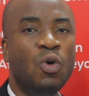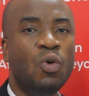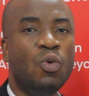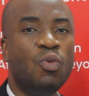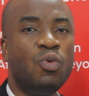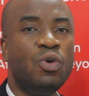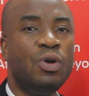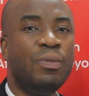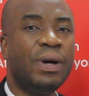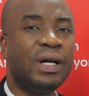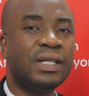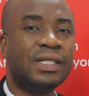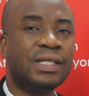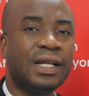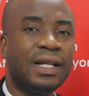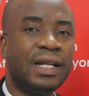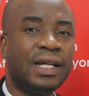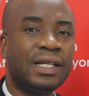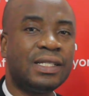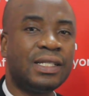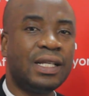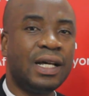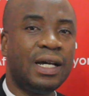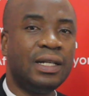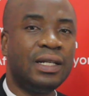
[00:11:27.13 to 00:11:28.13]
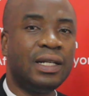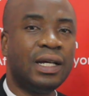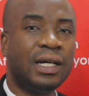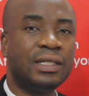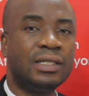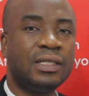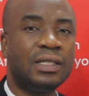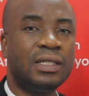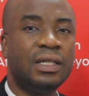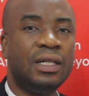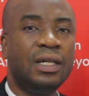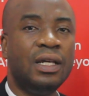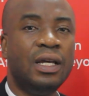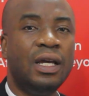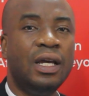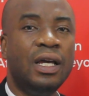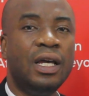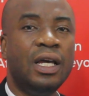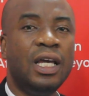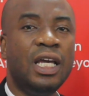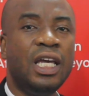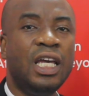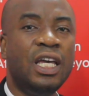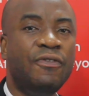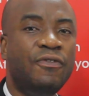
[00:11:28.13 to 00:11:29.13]
We must understand that
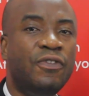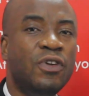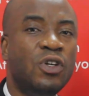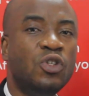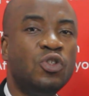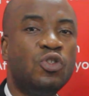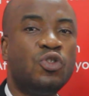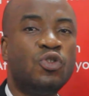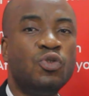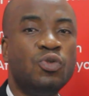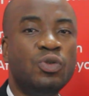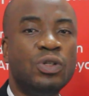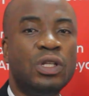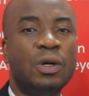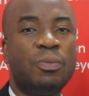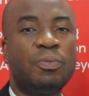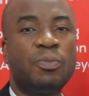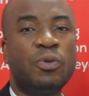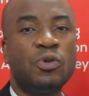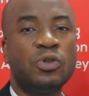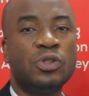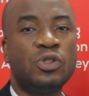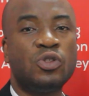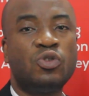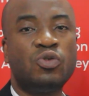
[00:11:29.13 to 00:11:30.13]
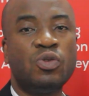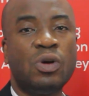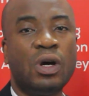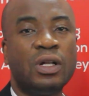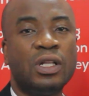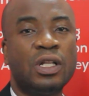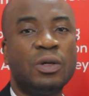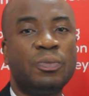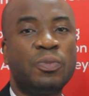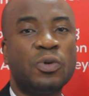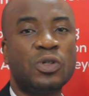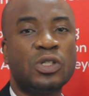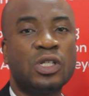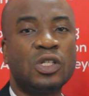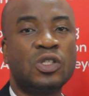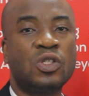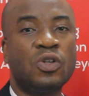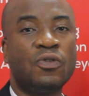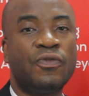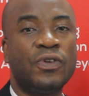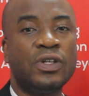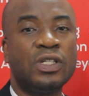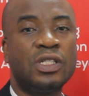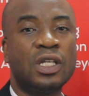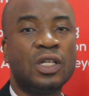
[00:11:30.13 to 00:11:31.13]
even throughout the process
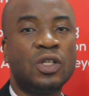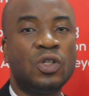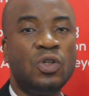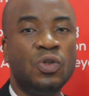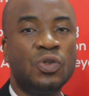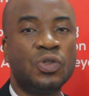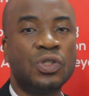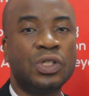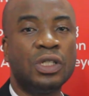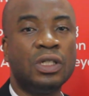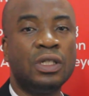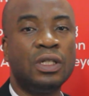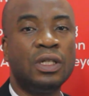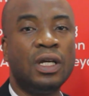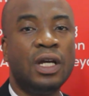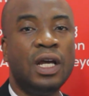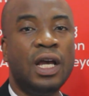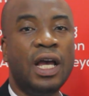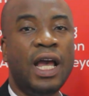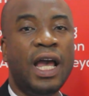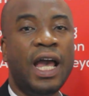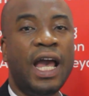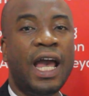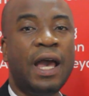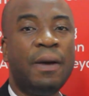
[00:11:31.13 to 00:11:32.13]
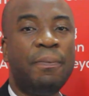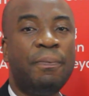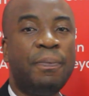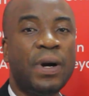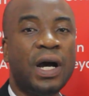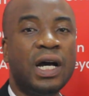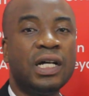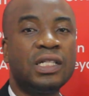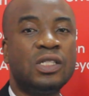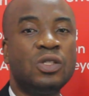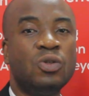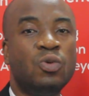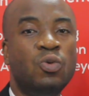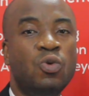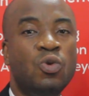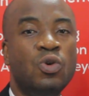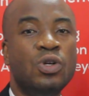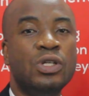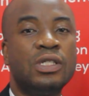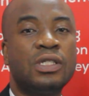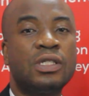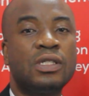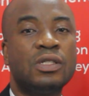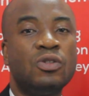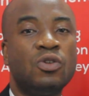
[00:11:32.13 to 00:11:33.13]
of execution, a party who
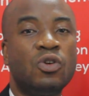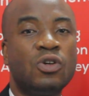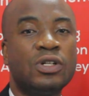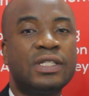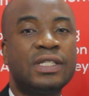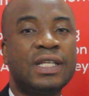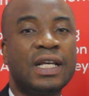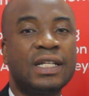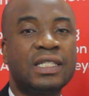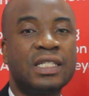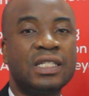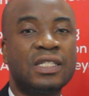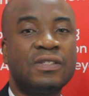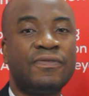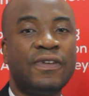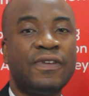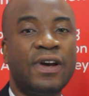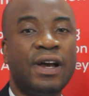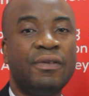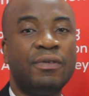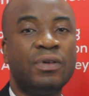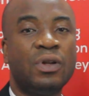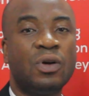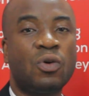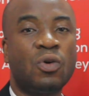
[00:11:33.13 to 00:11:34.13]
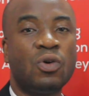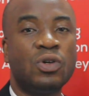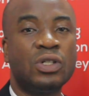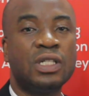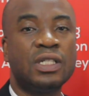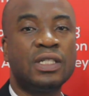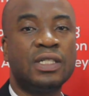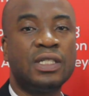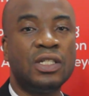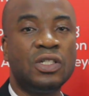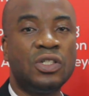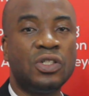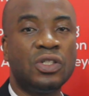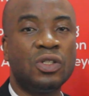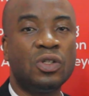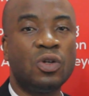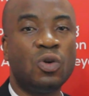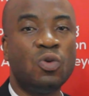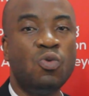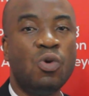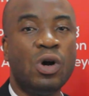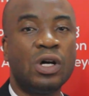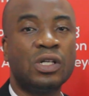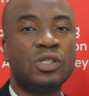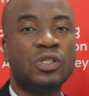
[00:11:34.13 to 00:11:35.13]
is not satisfied with the court decision, or
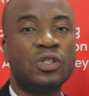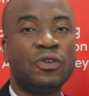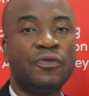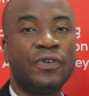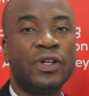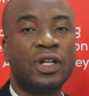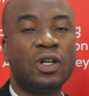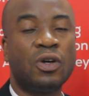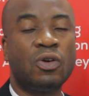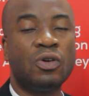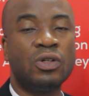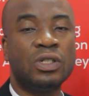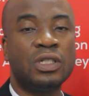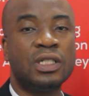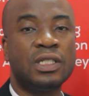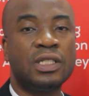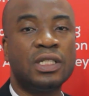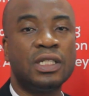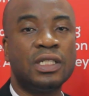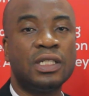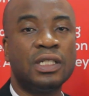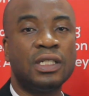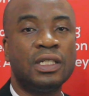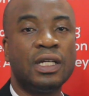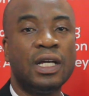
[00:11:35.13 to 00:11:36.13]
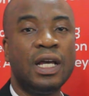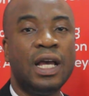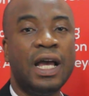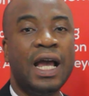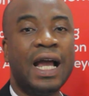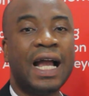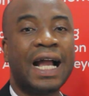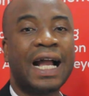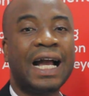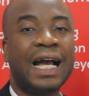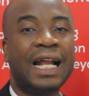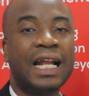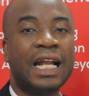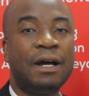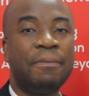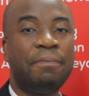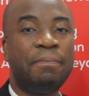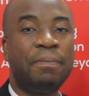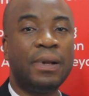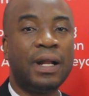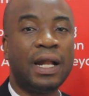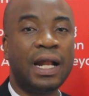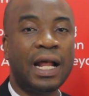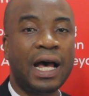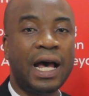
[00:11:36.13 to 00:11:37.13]
who has suffered the court decision, can
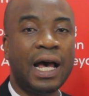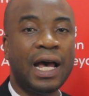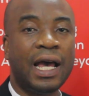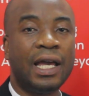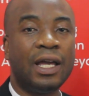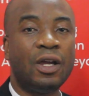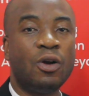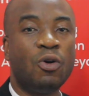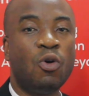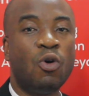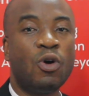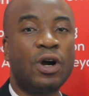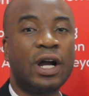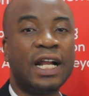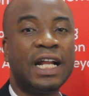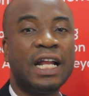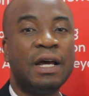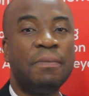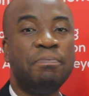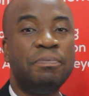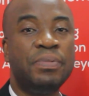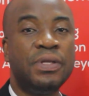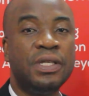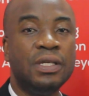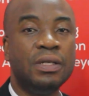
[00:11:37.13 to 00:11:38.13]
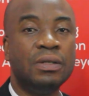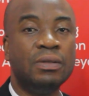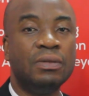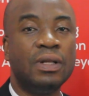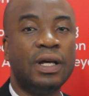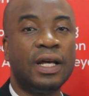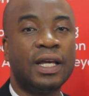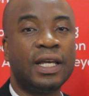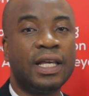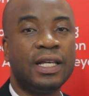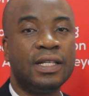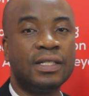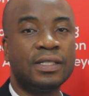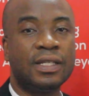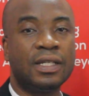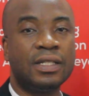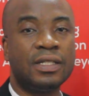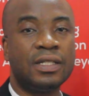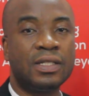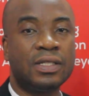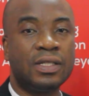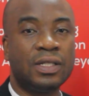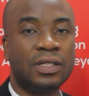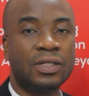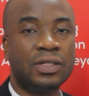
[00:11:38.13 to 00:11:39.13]
apply or can appeal against the
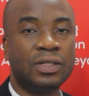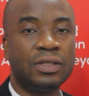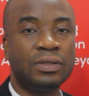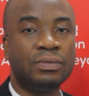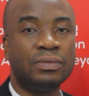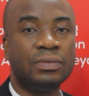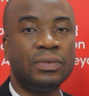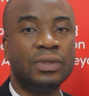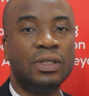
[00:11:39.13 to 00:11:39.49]
decision.